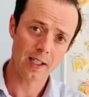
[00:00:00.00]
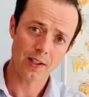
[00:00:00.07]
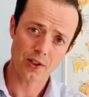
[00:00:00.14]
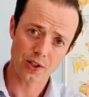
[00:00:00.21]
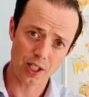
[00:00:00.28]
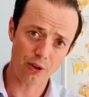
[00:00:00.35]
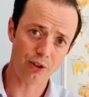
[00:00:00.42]

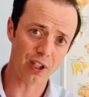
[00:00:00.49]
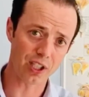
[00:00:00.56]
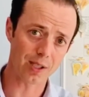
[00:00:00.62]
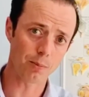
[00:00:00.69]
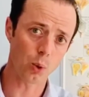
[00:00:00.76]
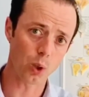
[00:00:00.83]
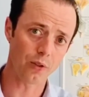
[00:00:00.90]
stiffness is
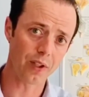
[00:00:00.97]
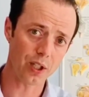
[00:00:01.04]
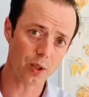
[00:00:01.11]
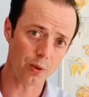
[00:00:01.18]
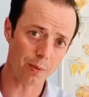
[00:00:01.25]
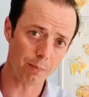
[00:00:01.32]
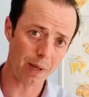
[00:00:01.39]
more an
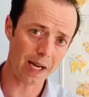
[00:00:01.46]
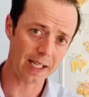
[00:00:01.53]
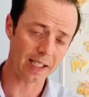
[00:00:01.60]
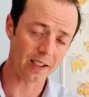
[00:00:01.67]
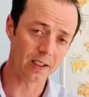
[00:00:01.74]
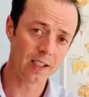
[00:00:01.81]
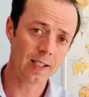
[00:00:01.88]
issue than
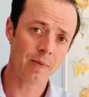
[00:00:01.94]
pain,